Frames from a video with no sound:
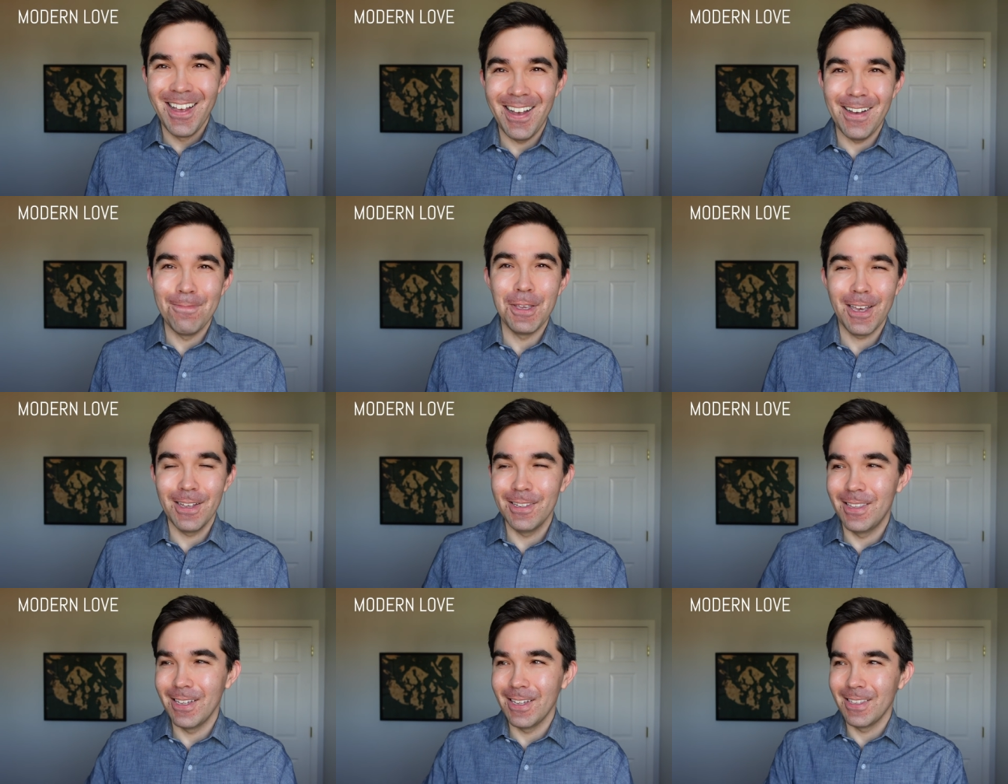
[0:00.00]
uh, because
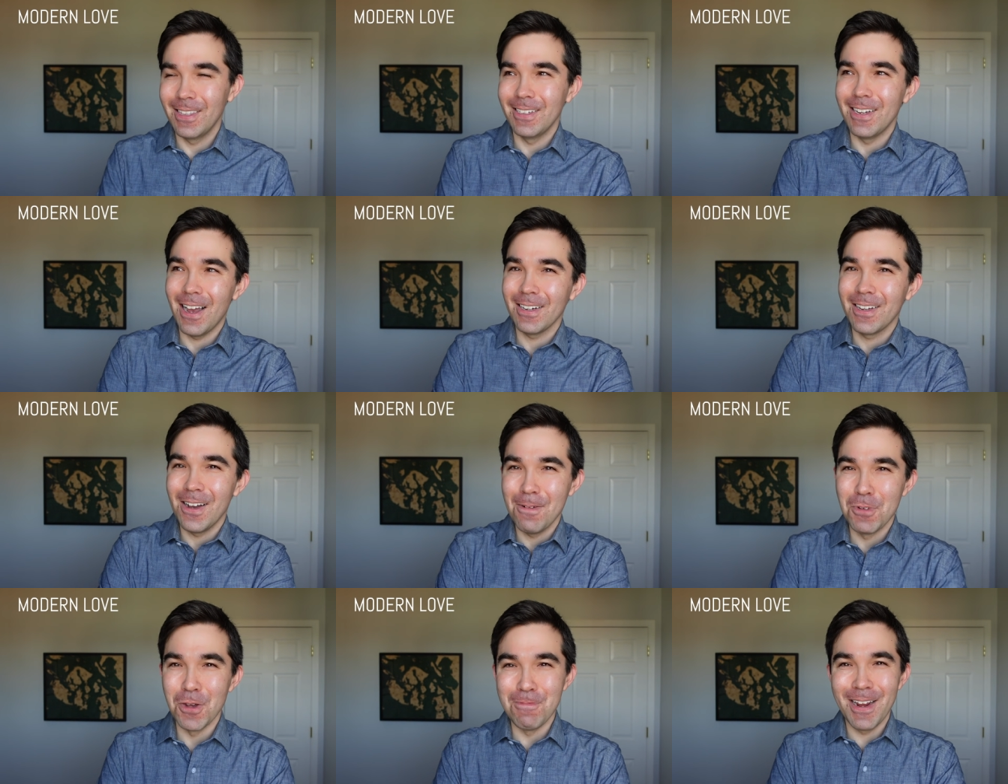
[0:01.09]
the the dot
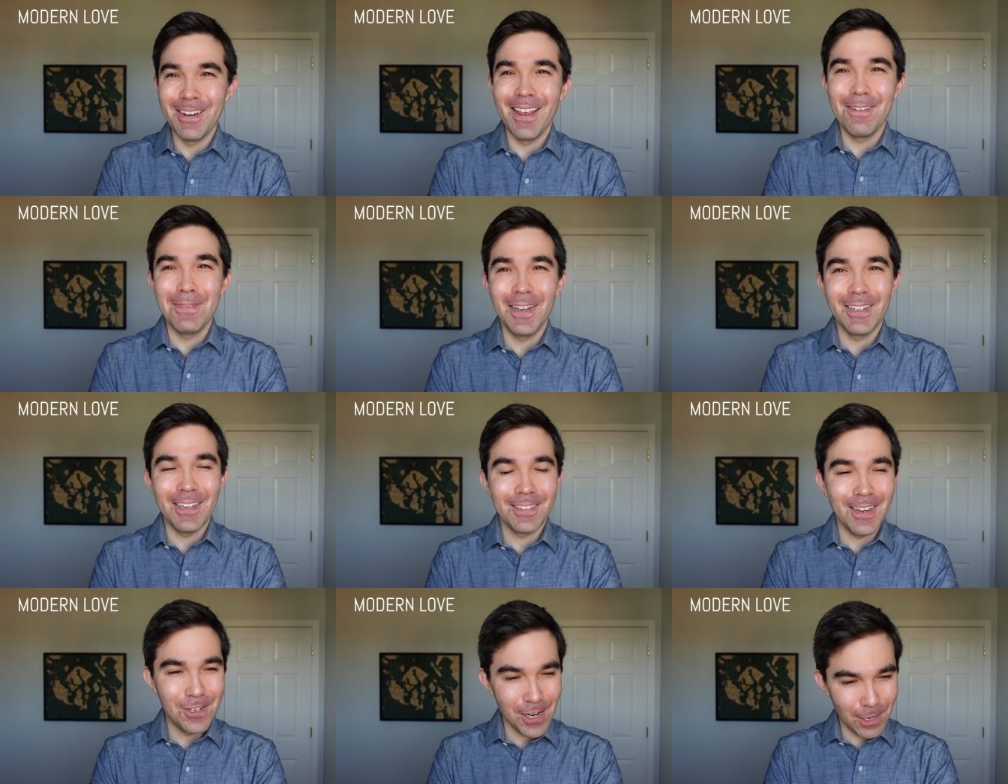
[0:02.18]
com domain name uh, last
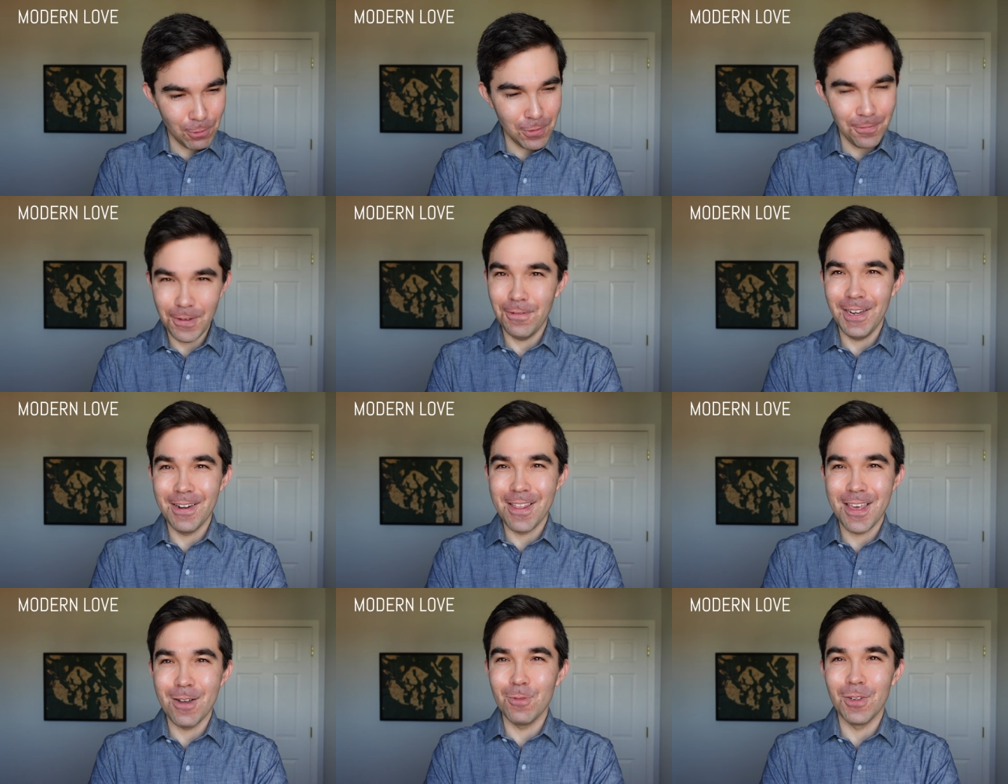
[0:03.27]
i checked was
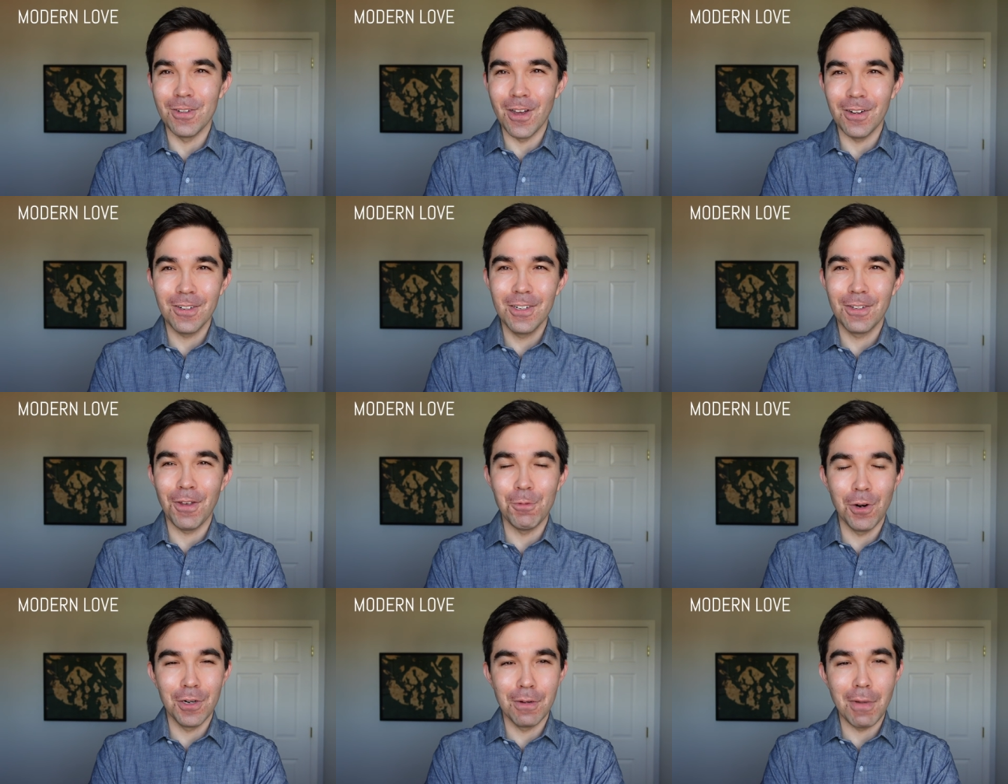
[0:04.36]
$15000 if i
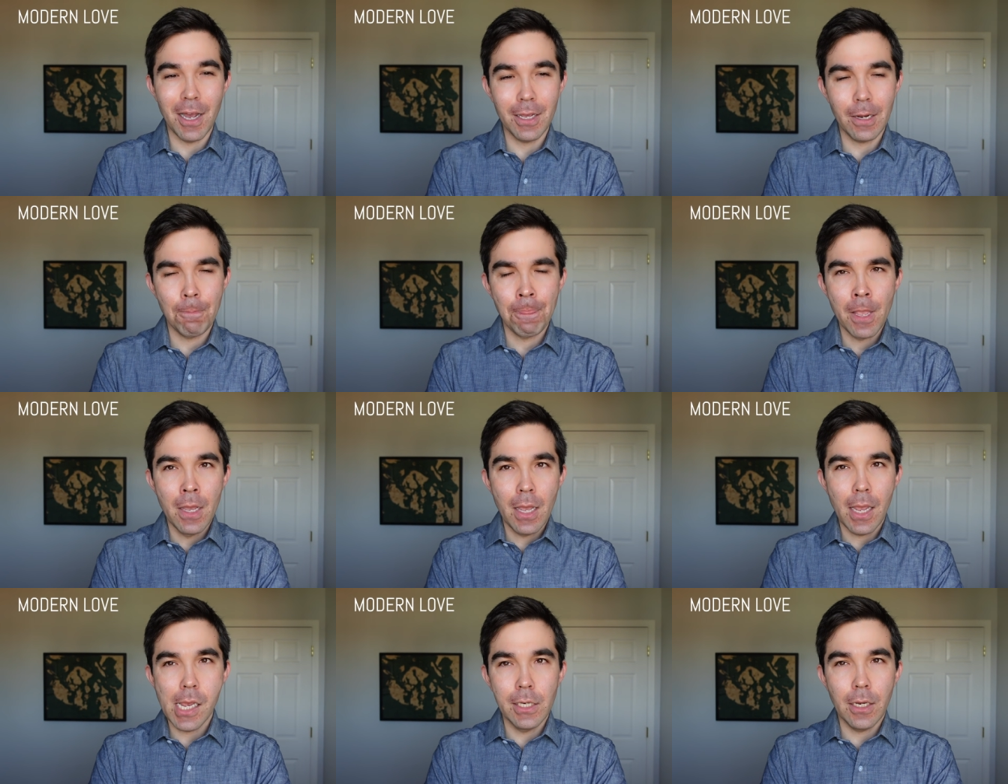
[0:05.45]
wanted to buy it
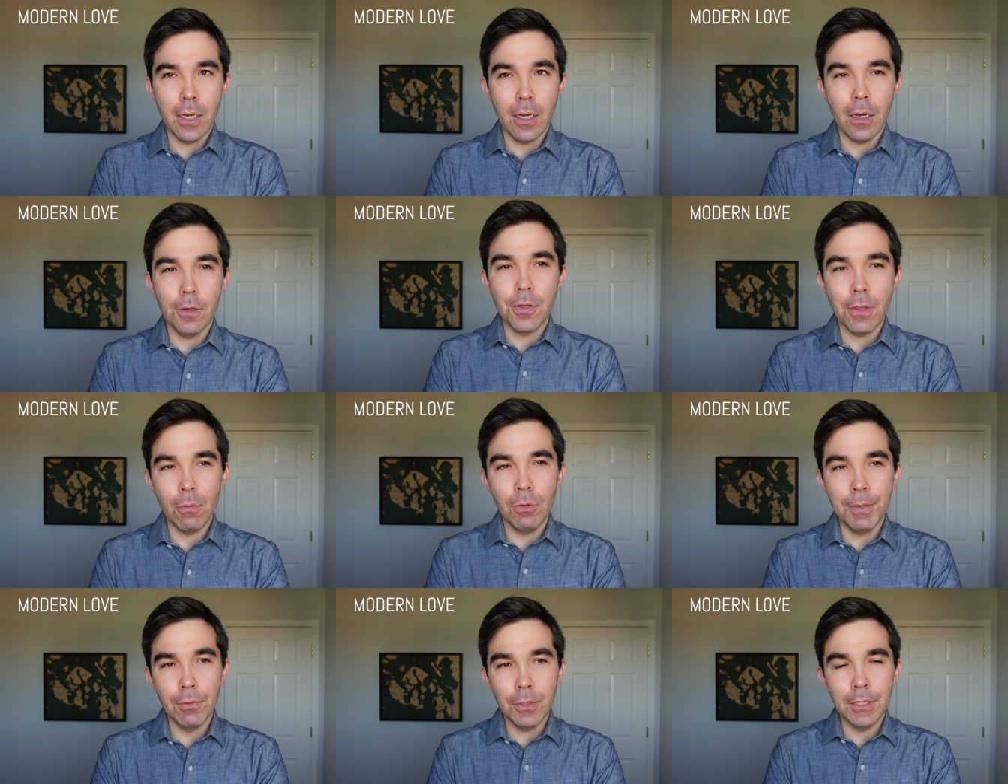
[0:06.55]
and uh, although that would
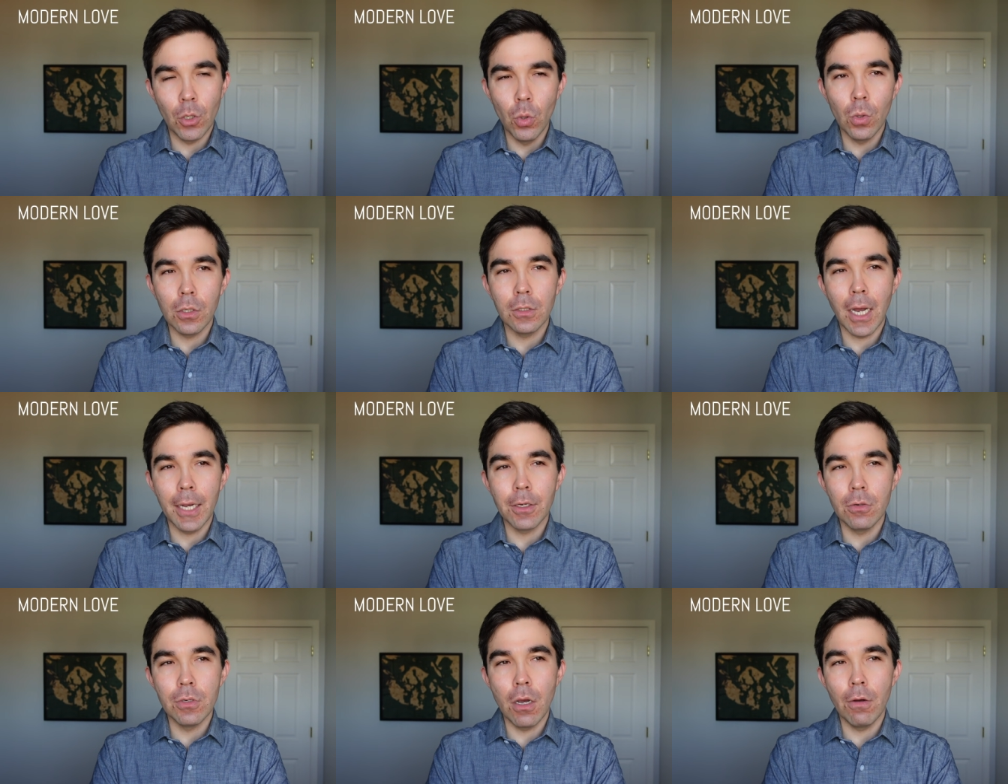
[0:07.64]
be really cool i
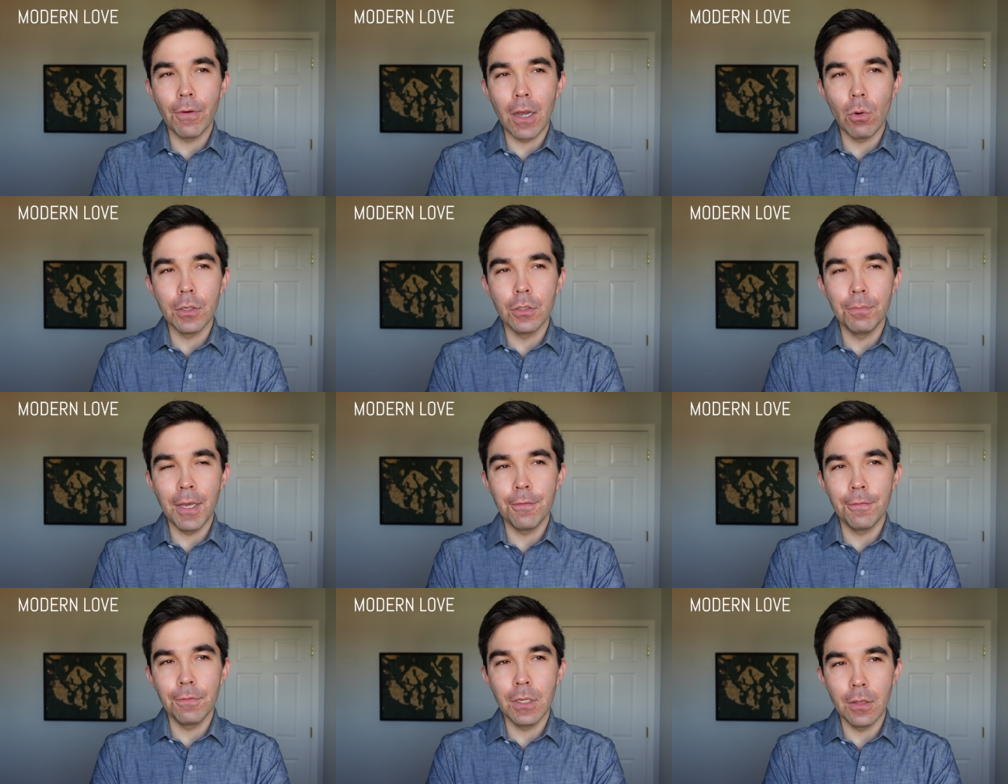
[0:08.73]
don't know if i want to pay
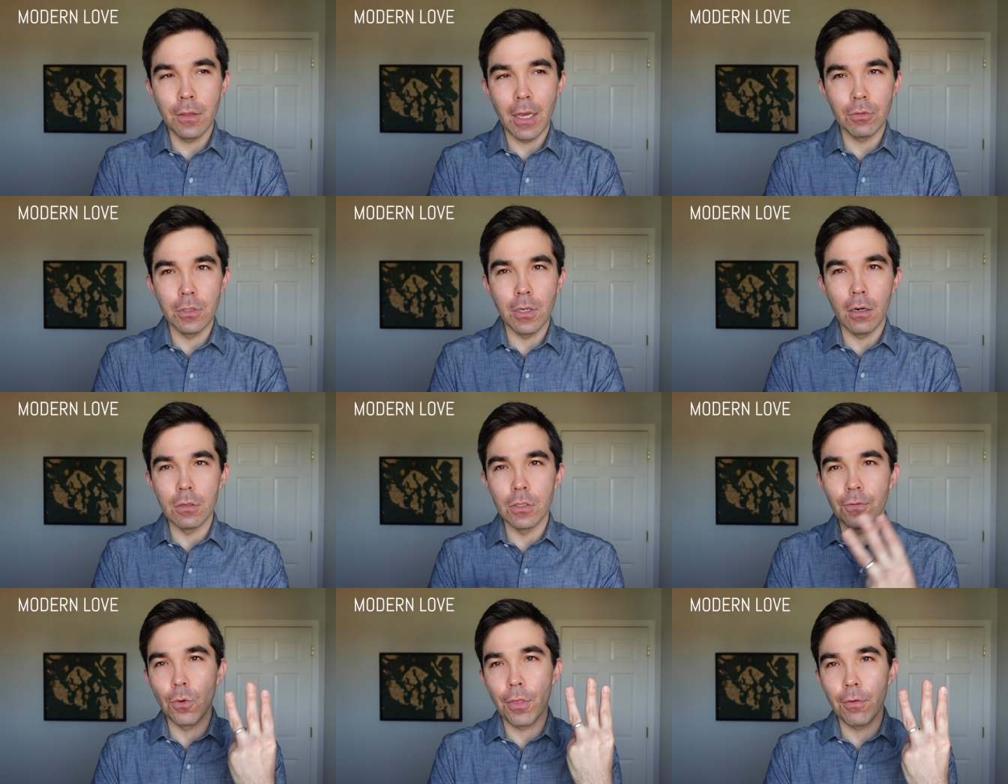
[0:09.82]
$15000
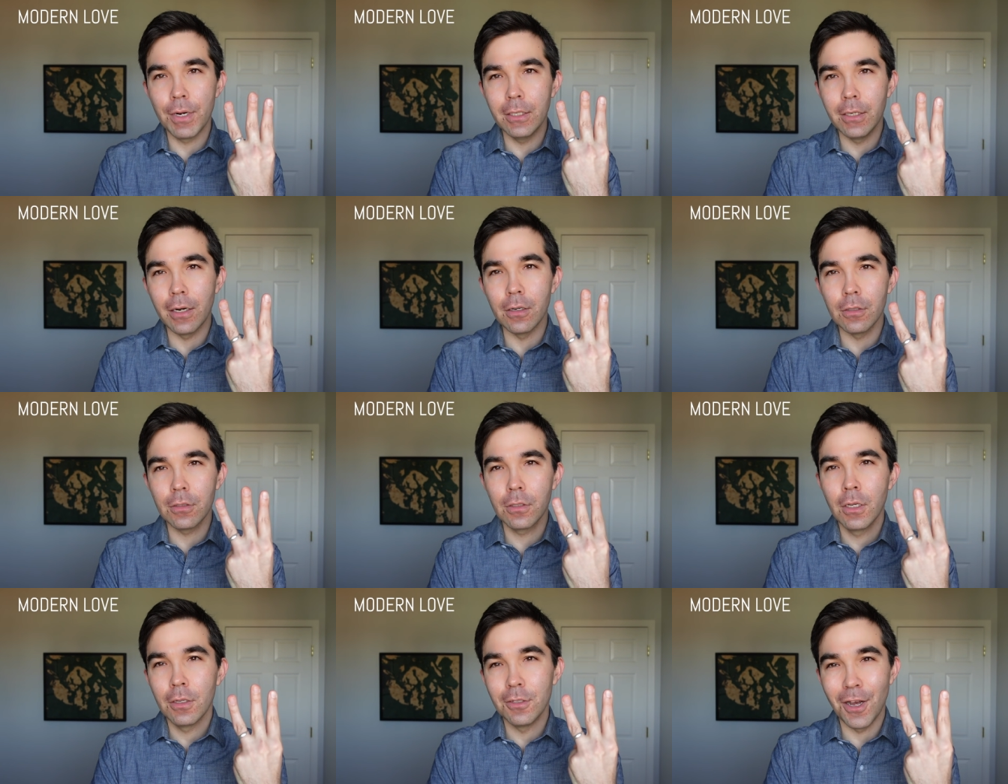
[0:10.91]
for three letters
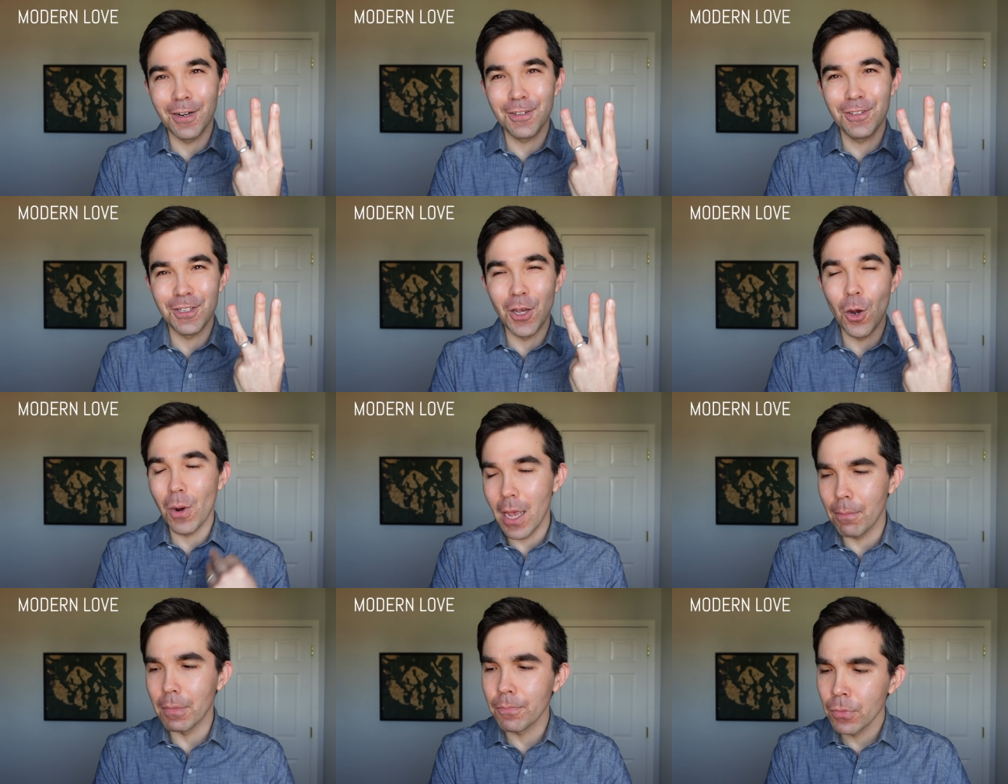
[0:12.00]
dot
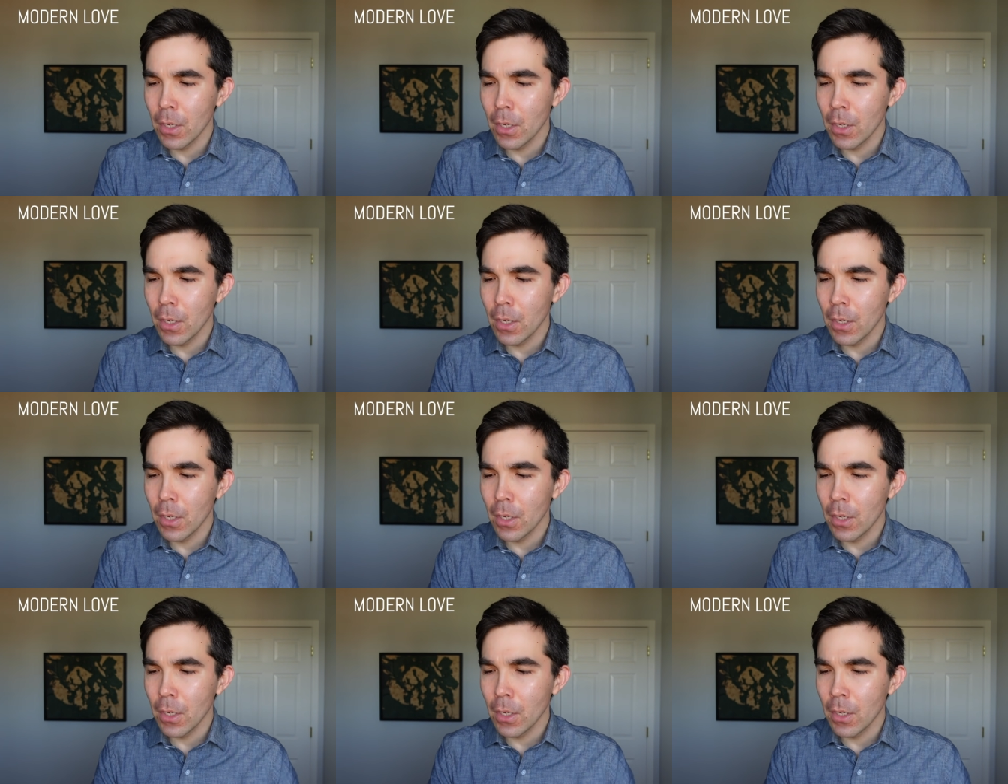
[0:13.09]
com